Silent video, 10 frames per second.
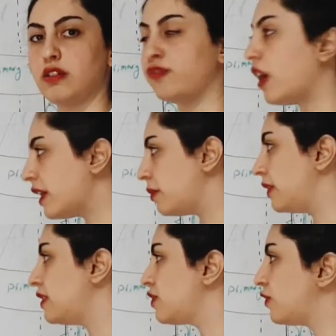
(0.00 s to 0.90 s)

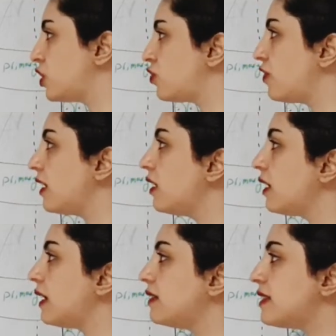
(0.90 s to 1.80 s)
fibers, which will
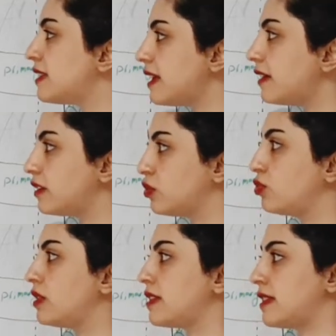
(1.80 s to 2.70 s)
insert to
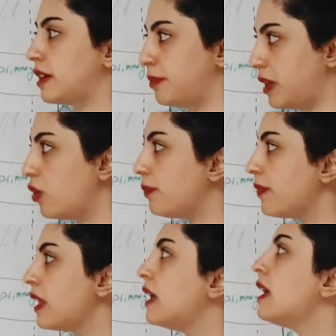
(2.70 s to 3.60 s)
the cerebellum.
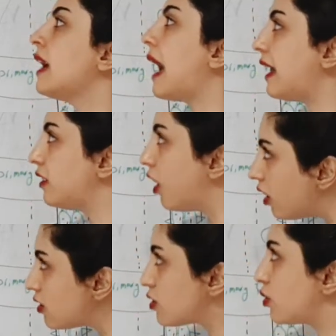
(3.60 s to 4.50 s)
And
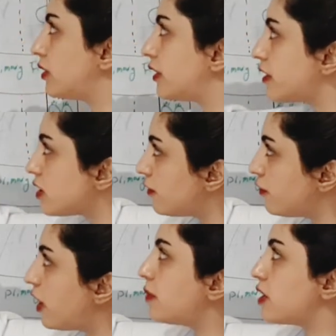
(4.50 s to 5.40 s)
also, there are some
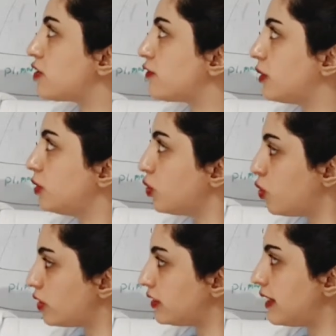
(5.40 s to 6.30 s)
fibers from the
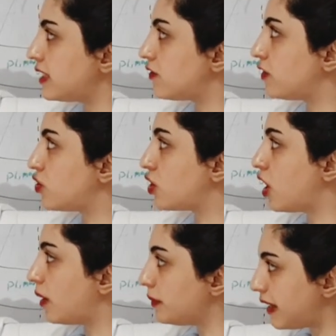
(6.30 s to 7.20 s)
cortex which
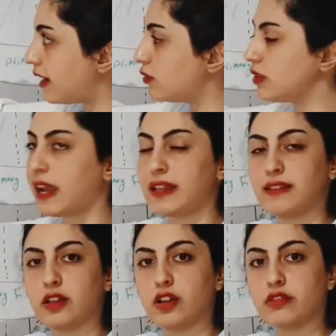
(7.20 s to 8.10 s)
come down, and
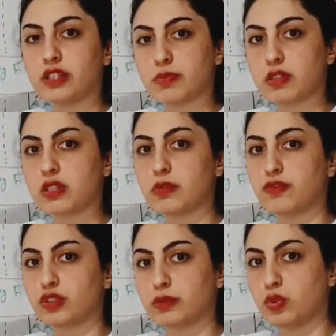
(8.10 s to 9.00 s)
they are responsible
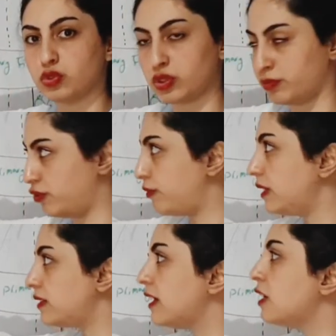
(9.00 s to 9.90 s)
for the motor
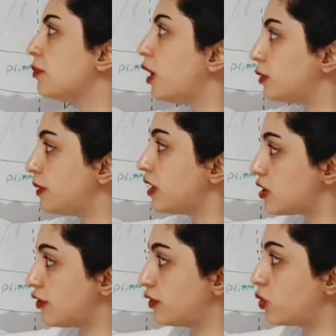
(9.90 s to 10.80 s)
movement. But because
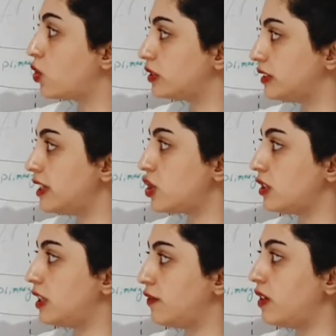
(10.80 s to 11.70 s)
of the coordination,
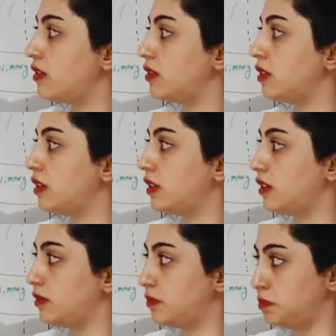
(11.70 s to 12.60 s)
they
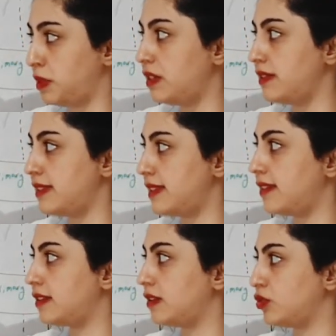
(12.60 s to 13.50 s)
will be
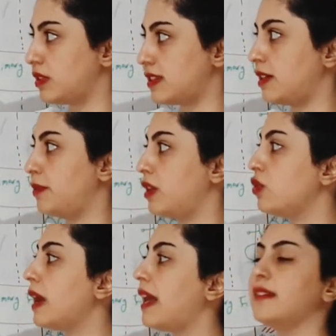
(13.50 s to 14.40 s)
sent into the
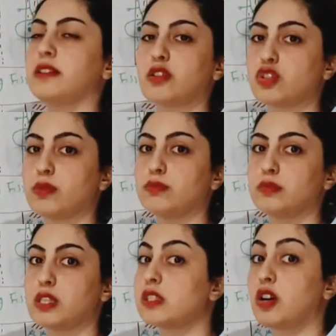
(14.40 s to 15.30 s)
cerebellum, and there are some
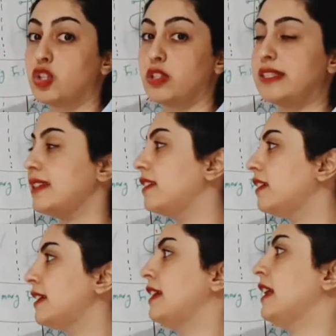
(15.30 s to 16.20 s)
discussions there.
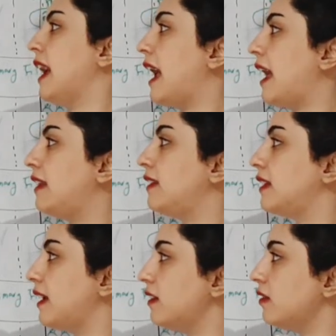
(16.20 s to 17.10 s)
And
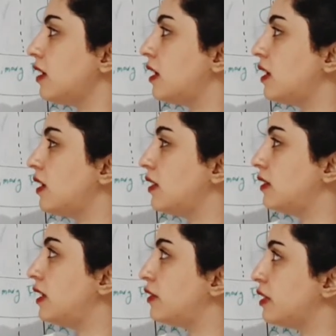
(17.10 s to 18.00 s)
then
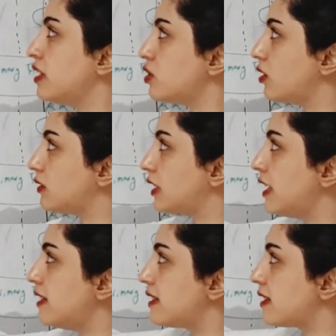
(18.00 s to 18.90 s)
the result
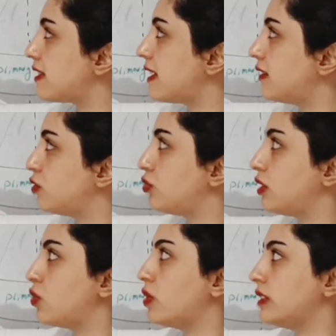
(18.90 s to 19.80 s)
is sent to the
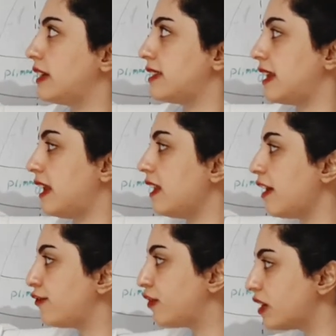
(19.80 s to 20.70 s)
cortex again,
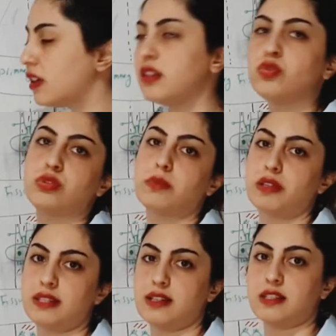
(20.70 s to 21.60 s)
and finally to the
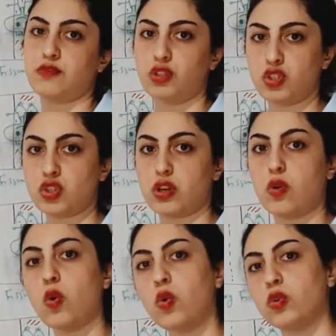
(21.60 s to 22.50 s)
muscles, which
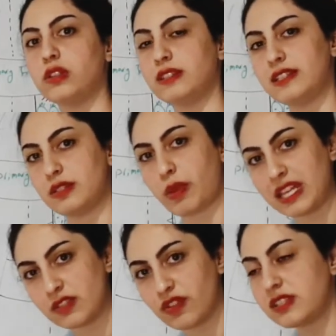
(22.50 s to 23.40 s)
all these
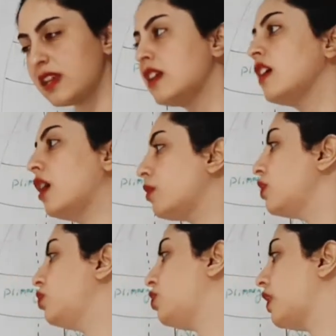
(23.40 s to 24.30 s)
pathways, I'm going
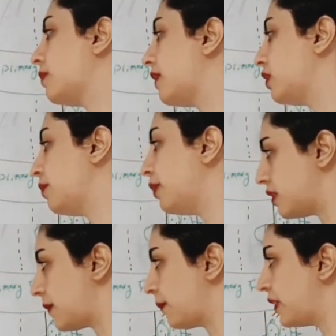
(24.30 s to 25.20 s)
to talk about them.
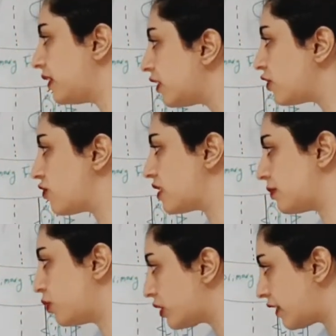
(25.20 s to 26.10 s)
But the thing which was
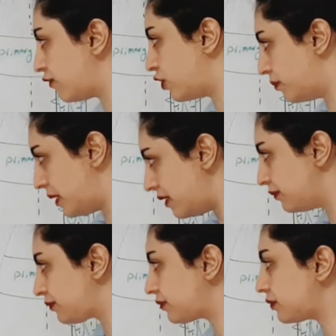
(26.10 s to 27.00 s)
important for
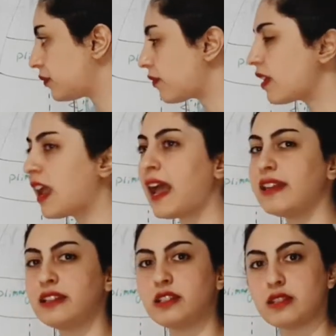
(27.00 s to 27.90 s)
me, and
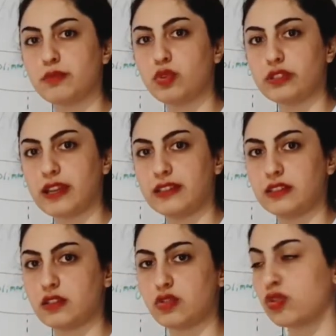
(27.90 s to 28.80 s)
it is
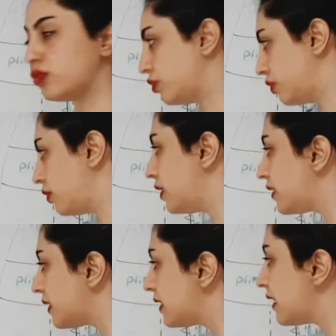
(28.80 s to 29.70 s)
important so you know
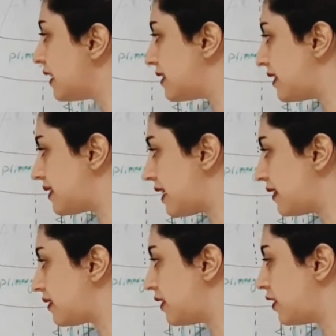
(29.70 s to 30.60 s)
it, is this,
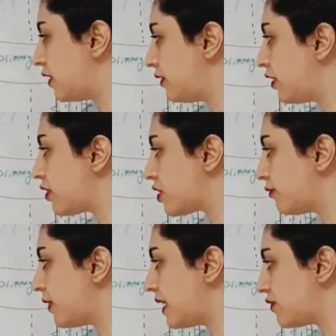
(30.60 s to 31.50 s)
that there are
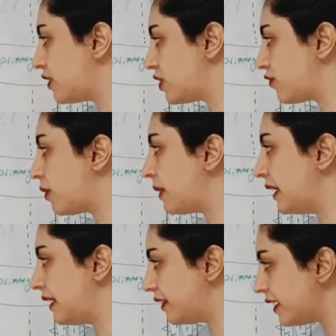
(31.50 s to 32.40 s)
some pathways from
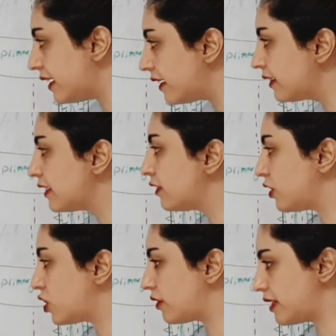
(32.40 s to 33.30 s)
inner ear
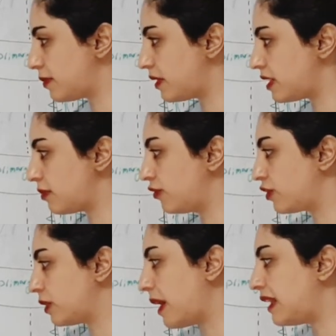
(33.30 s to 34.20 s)
which are responsible for
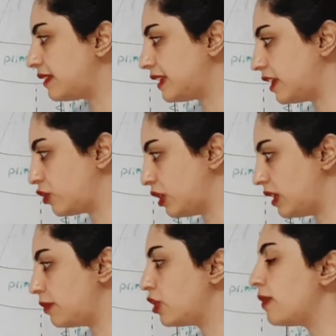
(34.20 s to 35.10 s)
the balance and
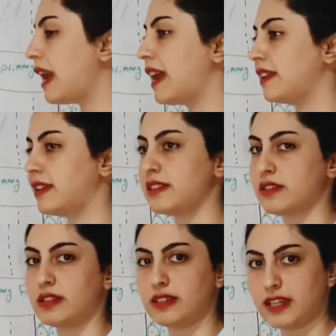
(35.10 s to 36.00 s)
equilibrium and is
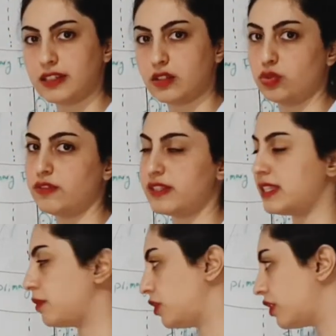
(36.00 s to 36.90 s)
dedicated to the
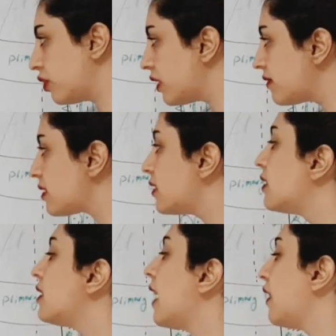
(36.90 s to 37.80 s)
vestibular nucleus,
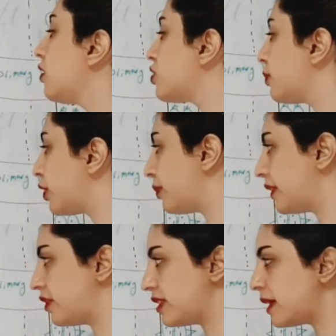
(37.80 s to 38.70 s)
and also
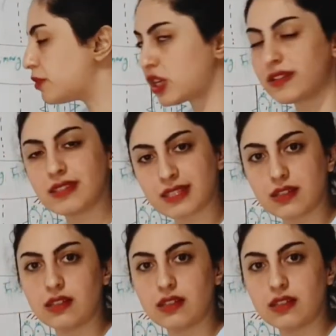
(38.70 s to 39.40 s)
proprioceptions,